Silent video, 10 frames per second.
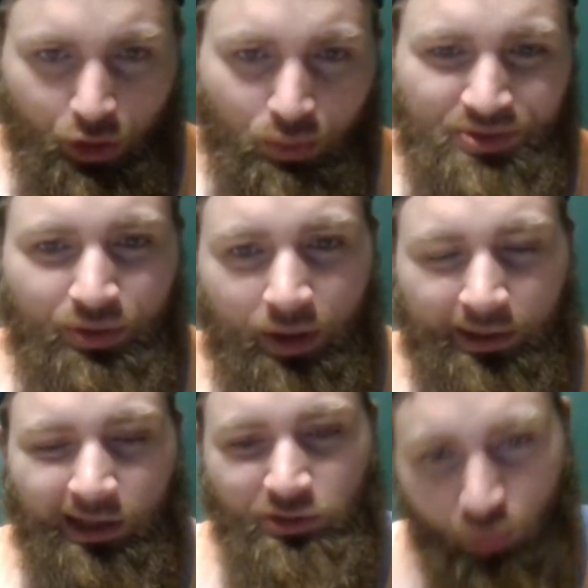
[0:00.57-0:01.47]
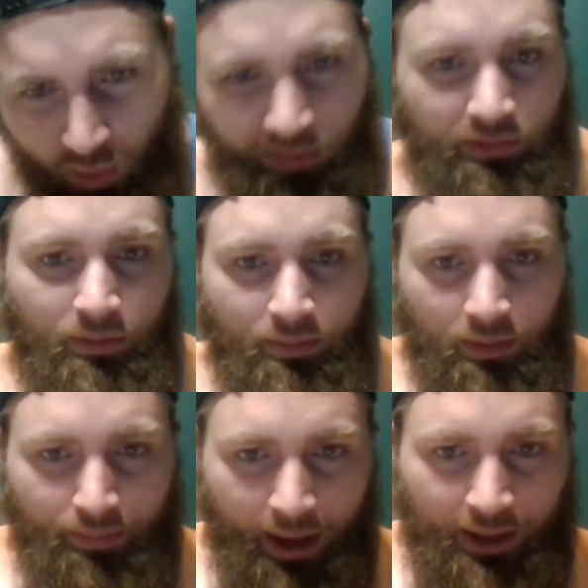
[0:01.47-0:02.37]
Yo, what's going on guys?
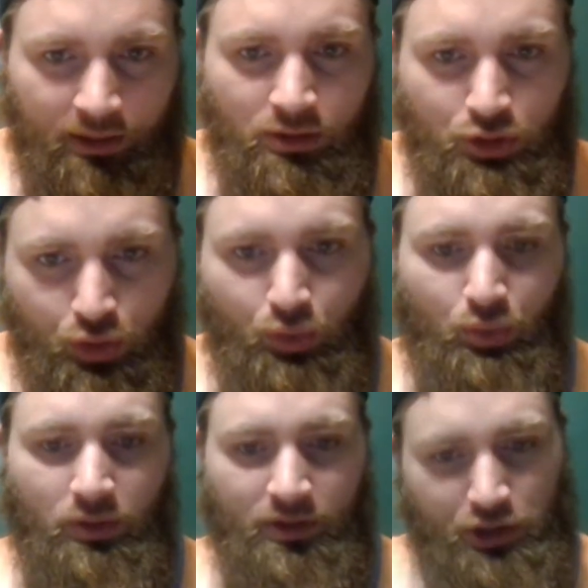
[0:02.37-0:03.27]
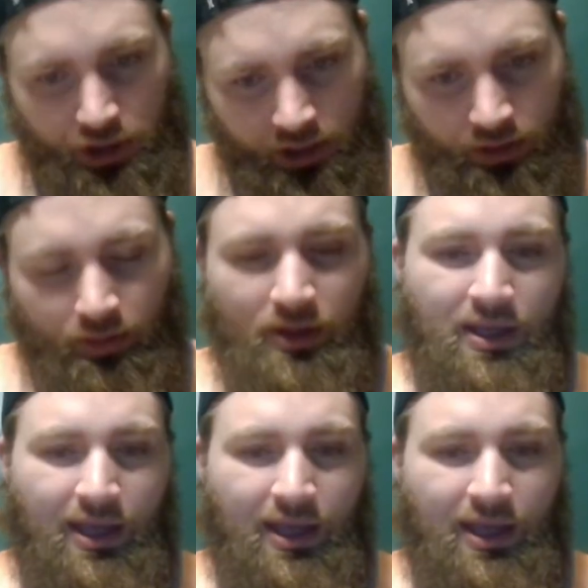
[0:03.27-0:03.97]
Welcome back to the channel.